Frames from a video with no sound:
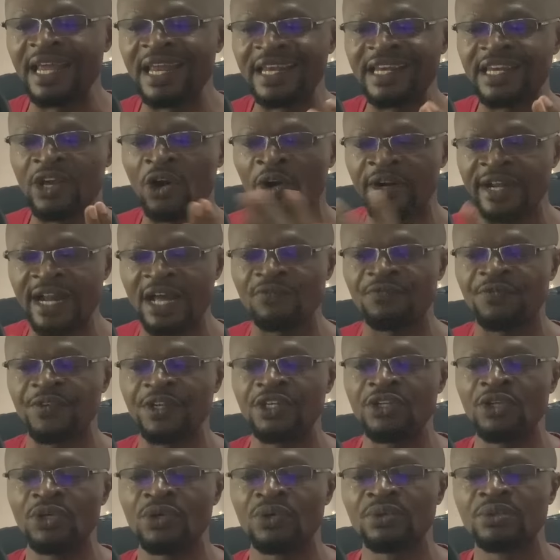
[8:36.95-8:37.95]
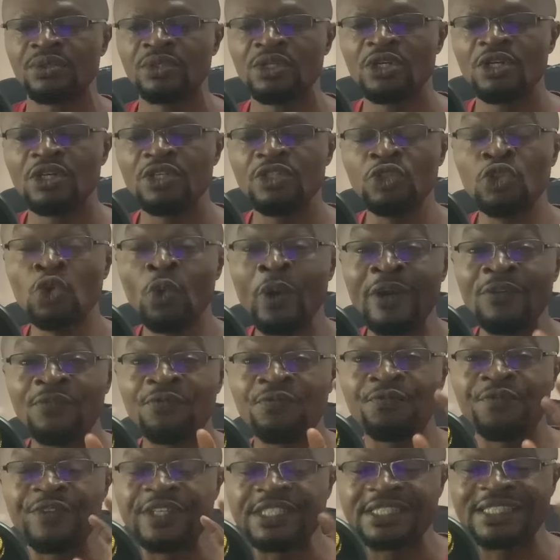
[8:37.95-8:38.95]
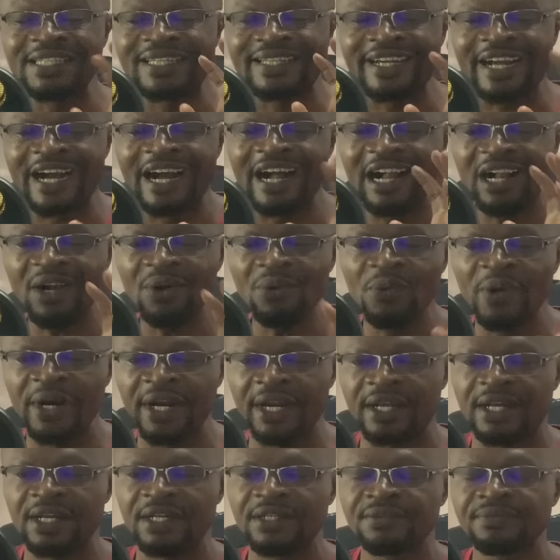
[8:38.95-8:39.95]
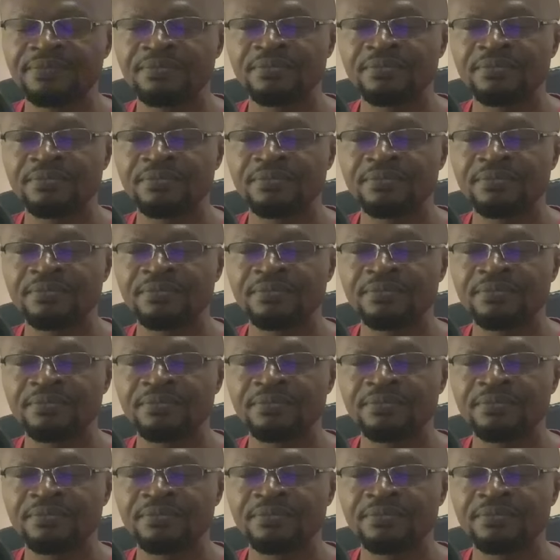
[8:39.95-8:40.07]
in the other video doing physical work.